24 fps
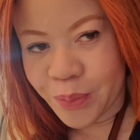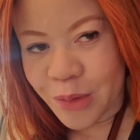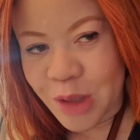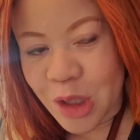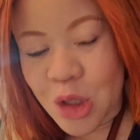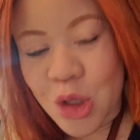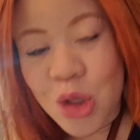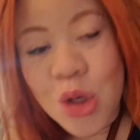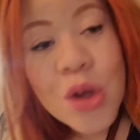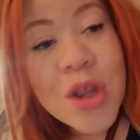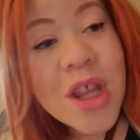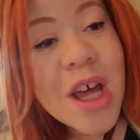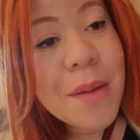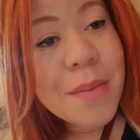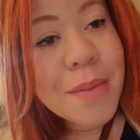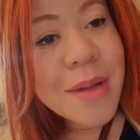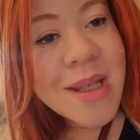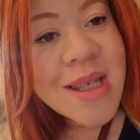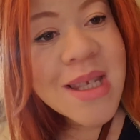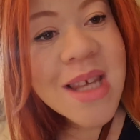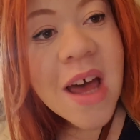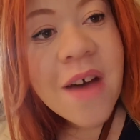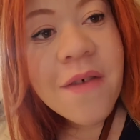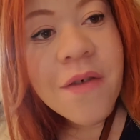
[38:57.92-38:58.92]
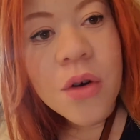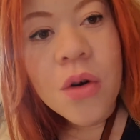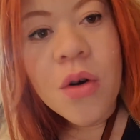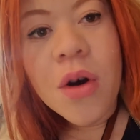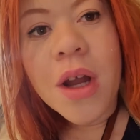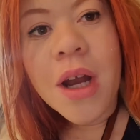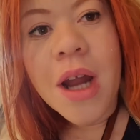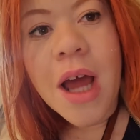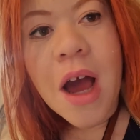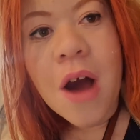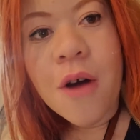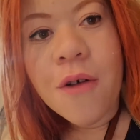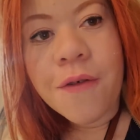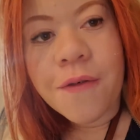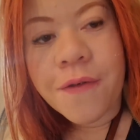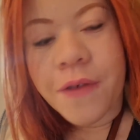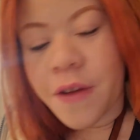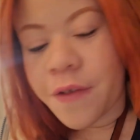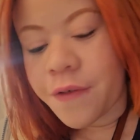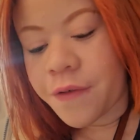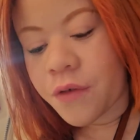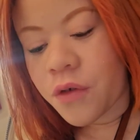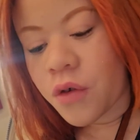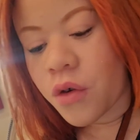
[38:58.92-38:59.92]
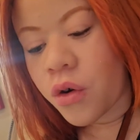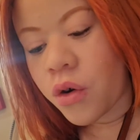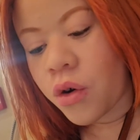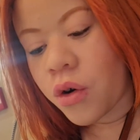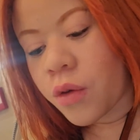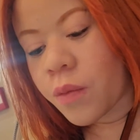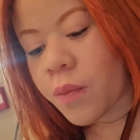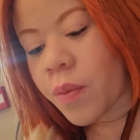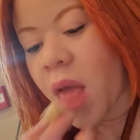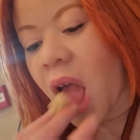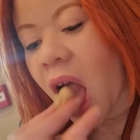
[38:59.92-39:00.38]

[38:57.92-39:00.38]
So that means I haven't got an outfit for